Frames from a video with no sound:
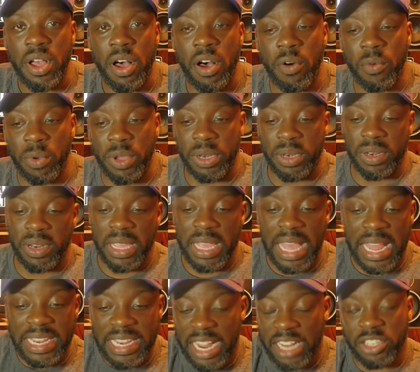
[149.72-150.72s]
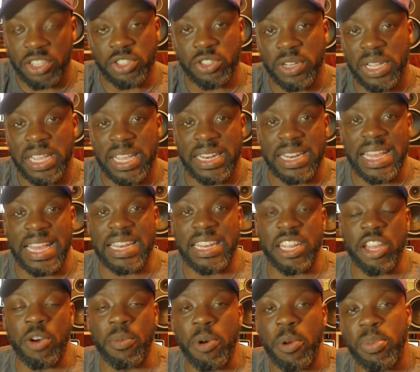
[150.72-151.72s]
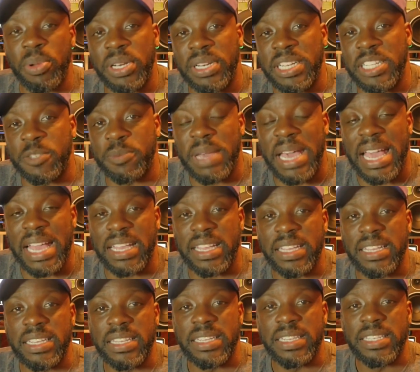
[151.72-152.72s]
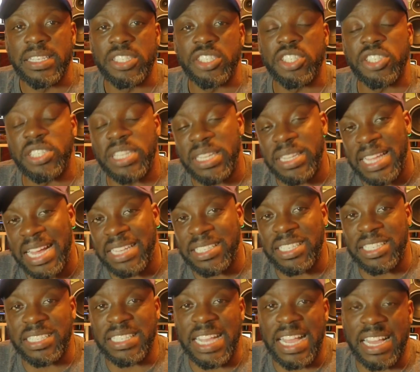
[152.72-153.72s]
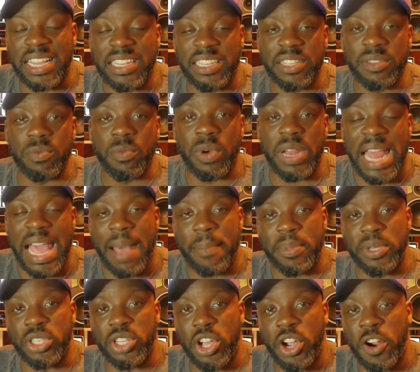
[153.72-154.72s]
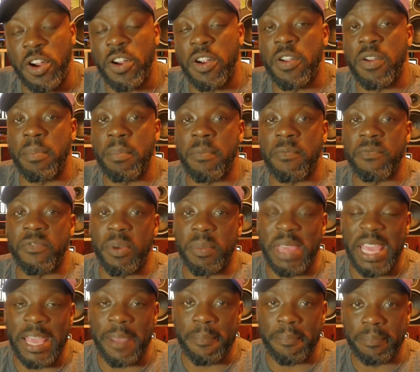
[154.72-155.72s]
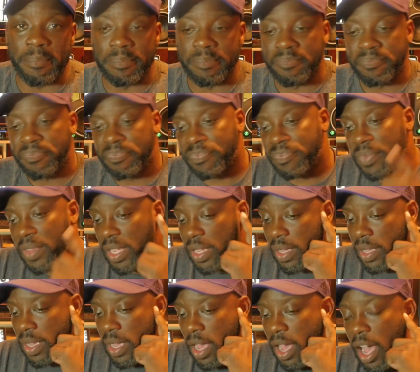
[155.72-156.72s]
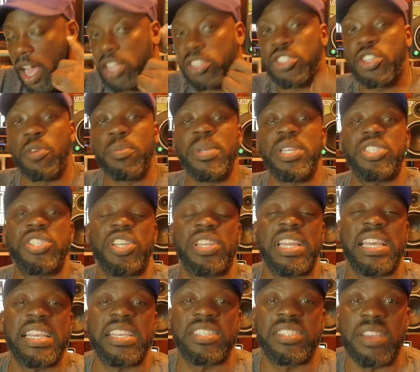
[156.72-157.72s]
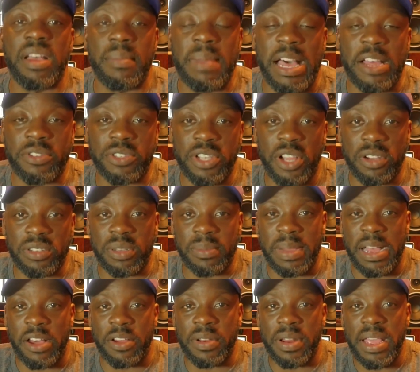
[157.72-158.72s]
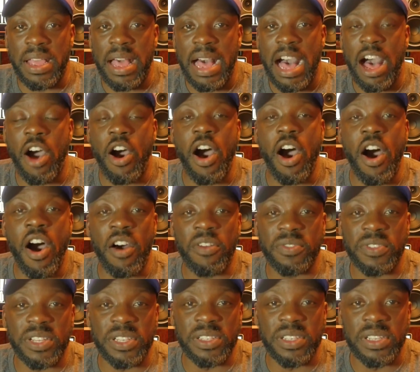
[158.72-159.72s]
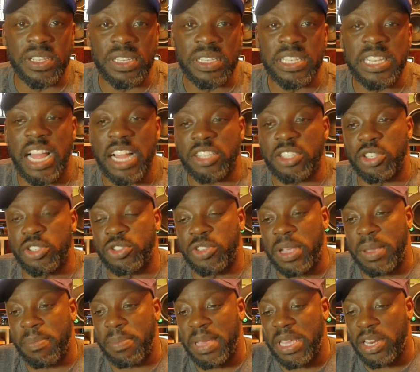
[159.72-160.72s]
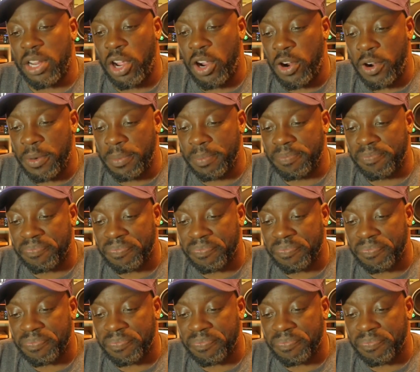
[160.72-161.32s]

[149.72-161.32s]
of when Dr. Dre had the elbow put in his back. She said that's exactly what happened to her from him. Also, Miss Chalet has come out and talked about how often Dr. Dre beat her.